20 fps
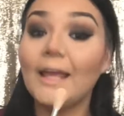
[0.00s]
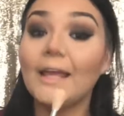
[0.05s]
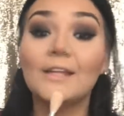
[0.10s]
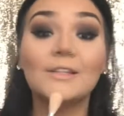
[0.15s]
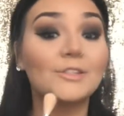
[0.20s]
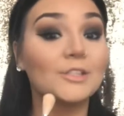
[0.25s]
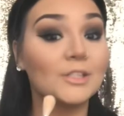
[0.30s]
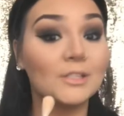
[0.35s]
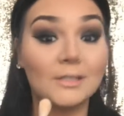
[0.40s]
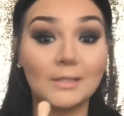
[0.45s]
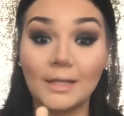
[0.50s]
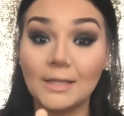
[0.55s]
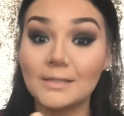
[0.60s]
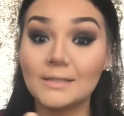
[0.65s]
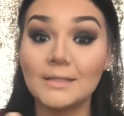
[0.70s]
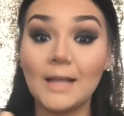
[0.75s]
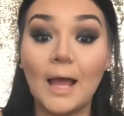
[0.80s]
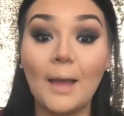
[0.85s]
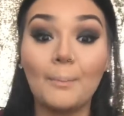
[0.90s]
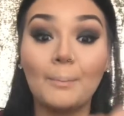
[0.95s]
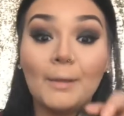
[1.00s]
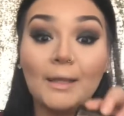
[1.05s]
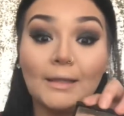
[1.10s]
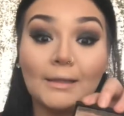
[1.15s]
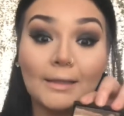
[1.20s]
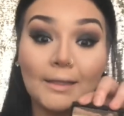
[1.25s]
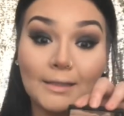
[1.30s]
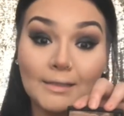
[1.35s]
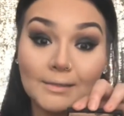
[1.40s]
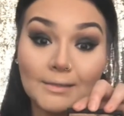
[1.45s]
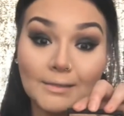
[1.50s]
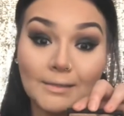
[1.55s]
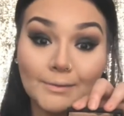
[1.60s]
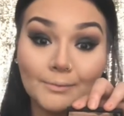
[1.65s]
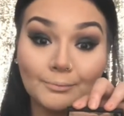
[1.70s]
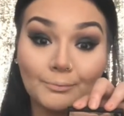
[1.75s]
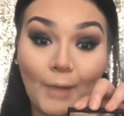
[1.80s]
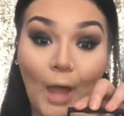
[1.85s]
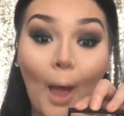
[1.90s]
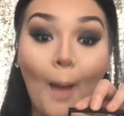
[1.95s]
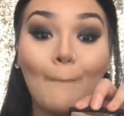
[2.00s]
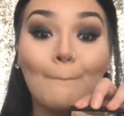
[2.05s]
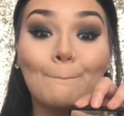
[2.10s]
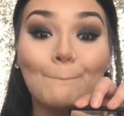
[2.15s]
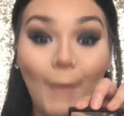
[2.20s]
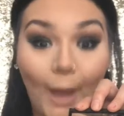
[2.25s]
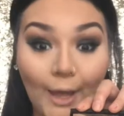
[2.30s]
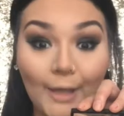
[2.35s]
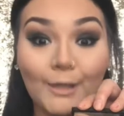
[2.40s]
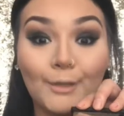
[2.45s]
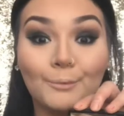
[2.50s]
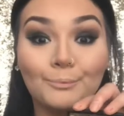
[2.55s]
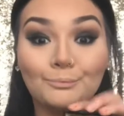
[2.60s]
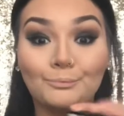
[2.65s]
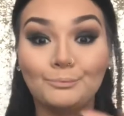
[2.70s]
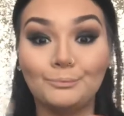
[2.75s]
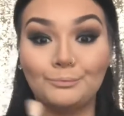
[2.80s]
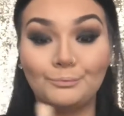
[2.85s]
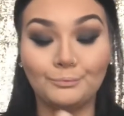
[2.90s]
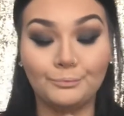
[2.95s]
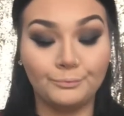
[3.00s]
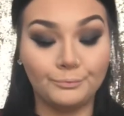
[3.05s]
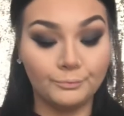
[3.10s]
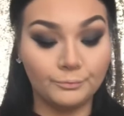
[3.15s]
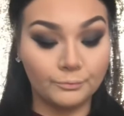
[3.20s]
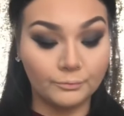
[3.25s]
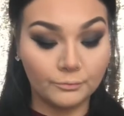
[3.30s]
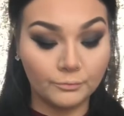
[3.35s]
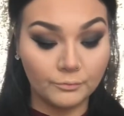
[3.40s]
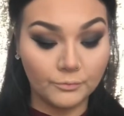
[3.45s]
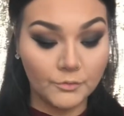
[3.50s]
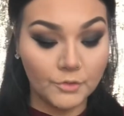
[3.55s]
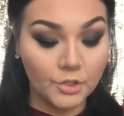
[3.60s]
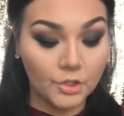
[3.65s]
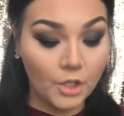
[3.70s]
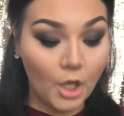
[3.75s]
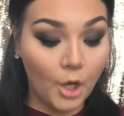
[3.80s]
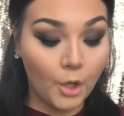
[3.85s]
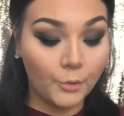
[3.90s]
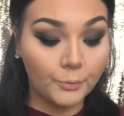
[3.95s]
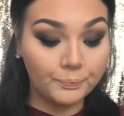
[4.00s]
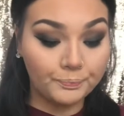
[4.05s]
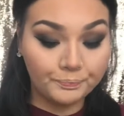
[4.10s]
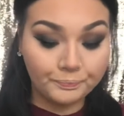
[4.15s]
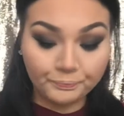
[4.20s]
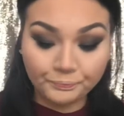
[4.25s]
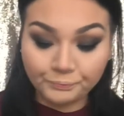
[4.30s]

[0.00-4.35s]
It just does not beat this. Bam. So